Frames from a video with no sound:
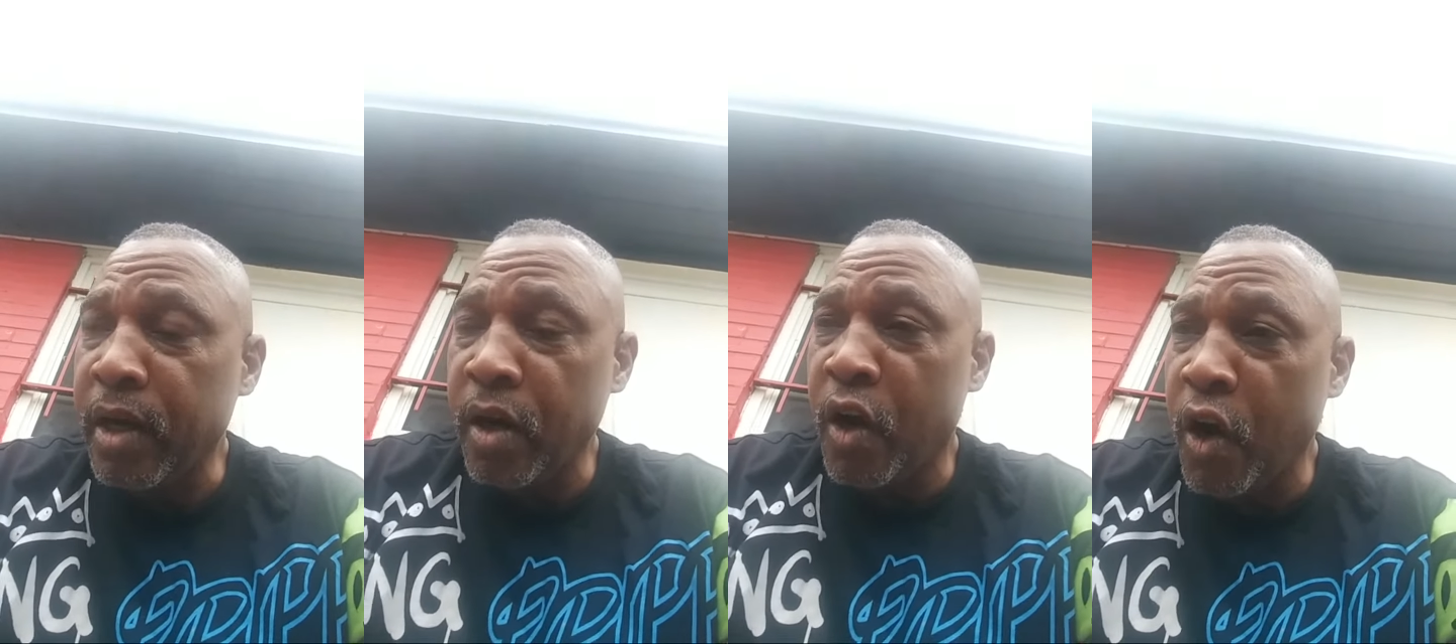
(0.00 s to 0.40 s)

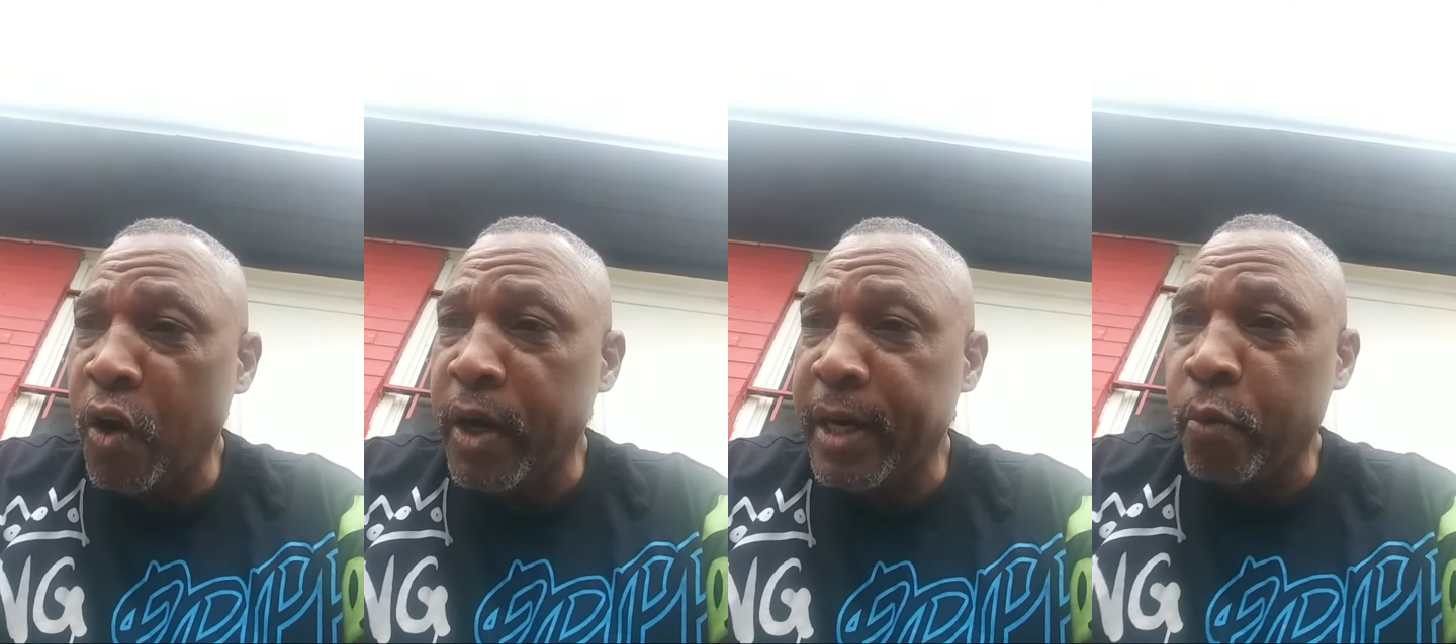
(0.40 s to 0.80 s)

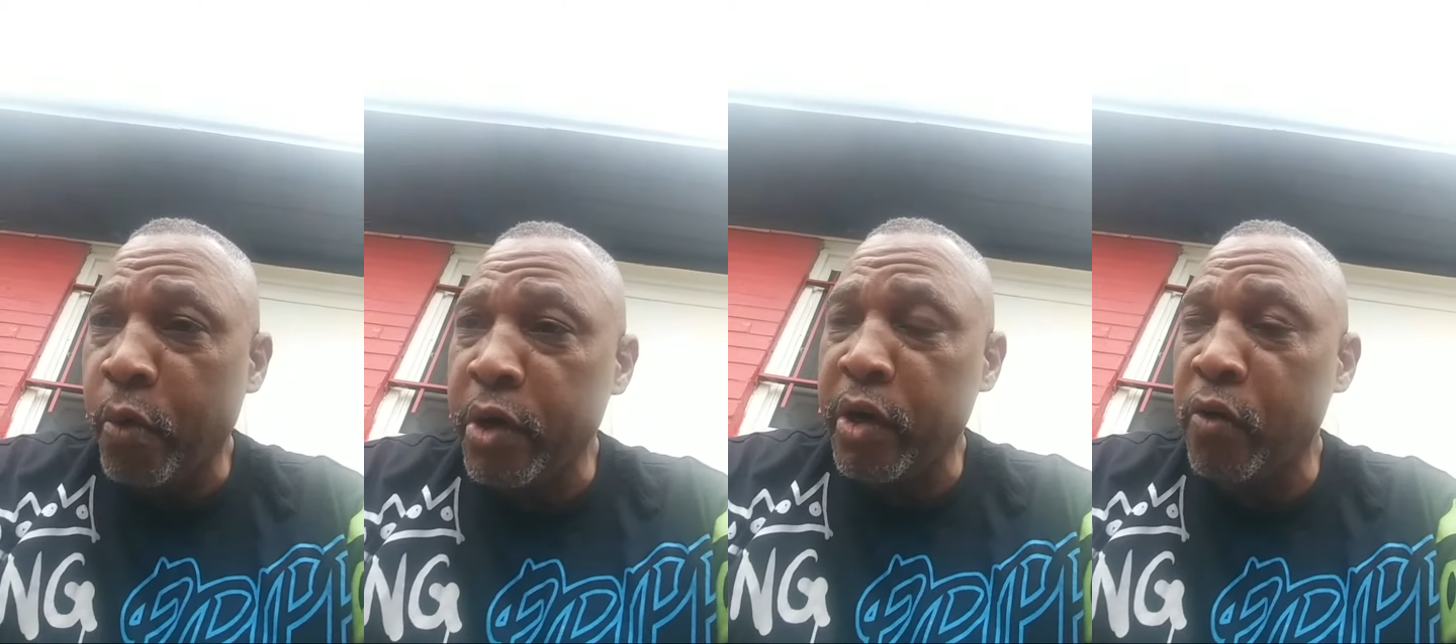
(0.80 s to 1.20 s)
guard that
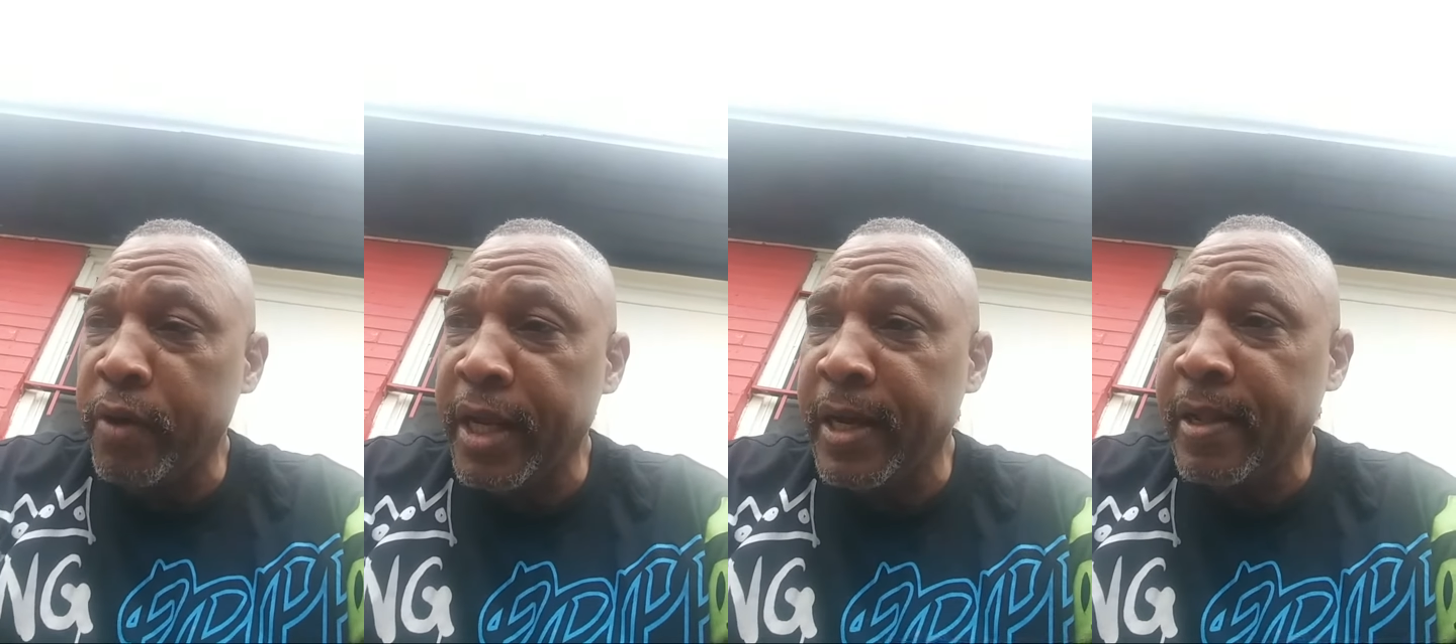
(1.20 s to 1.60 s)
worked over
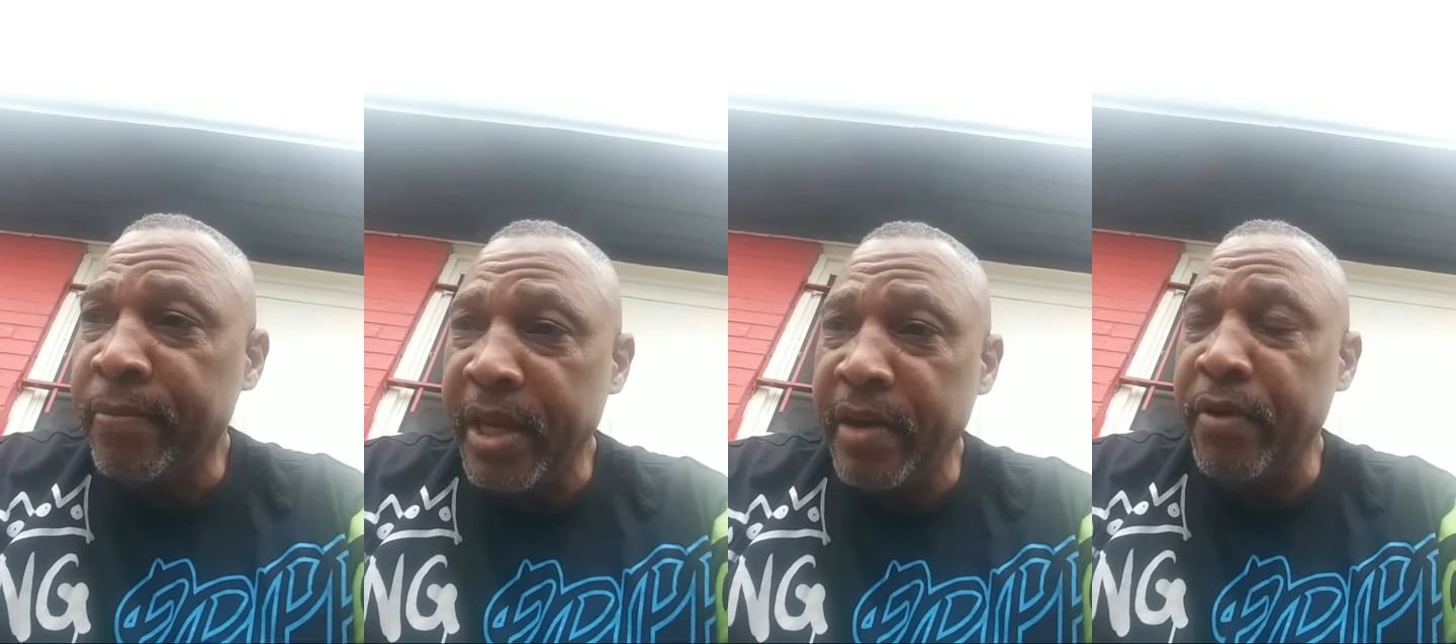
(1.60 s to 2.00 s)
there
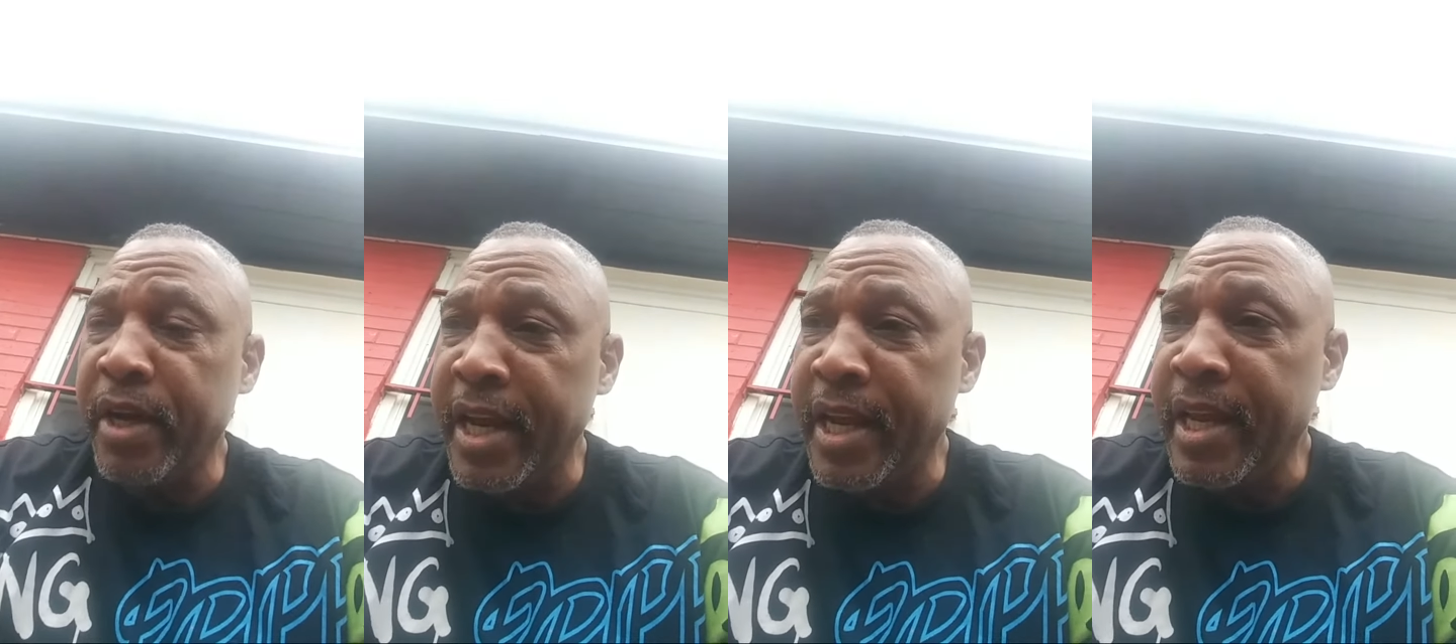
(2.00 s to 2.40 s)
every
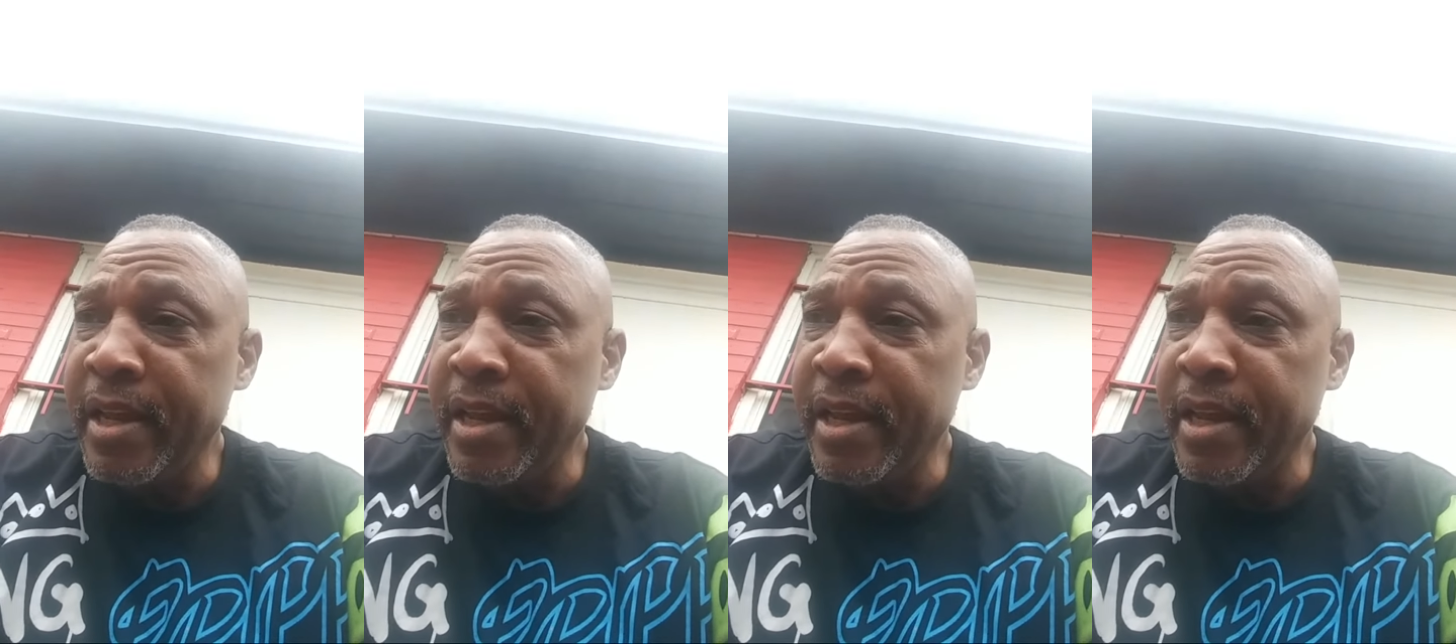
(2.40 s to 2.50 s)
day,